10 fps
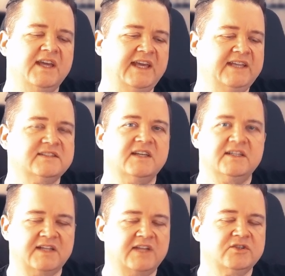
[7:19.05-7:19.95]
is
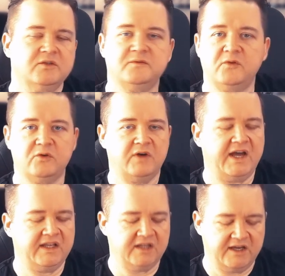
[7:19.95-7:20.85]
essential for
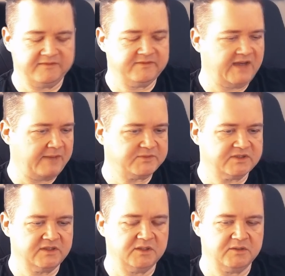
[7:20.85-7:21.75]
our life,
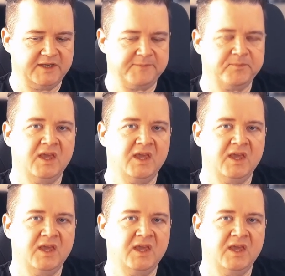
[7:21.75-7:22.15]
absolutely.